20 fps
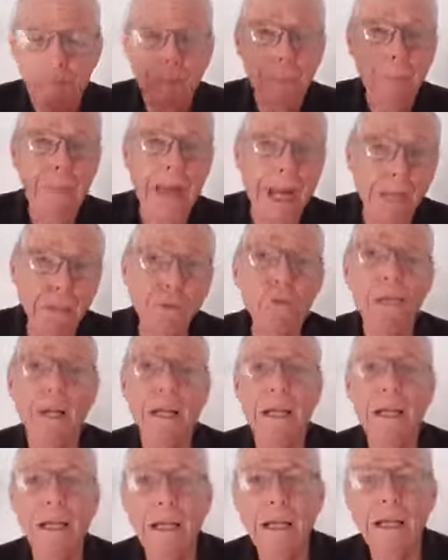That's what I
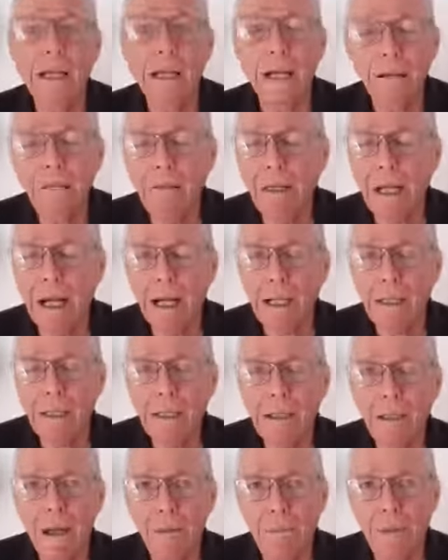tell every
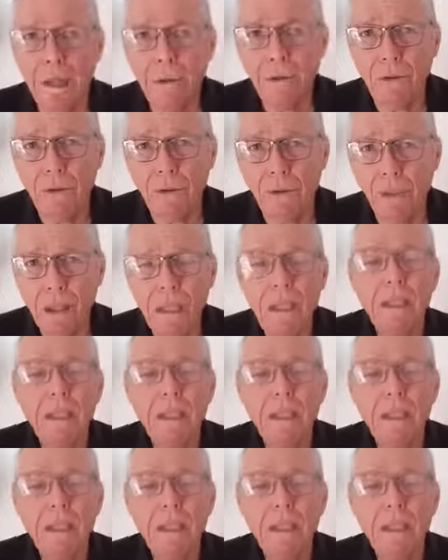artist I mentor.